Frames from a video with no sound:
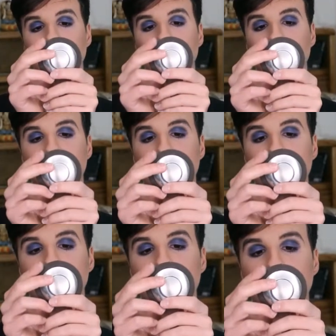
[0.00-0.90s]

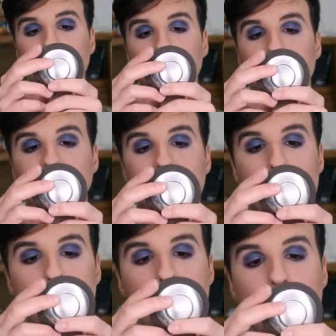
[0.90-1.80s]
Perfector Press
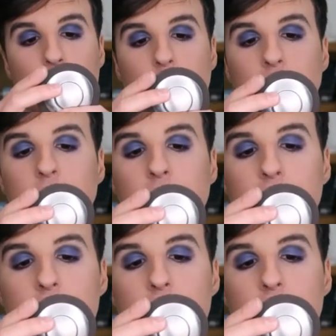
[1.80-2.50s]
Powder,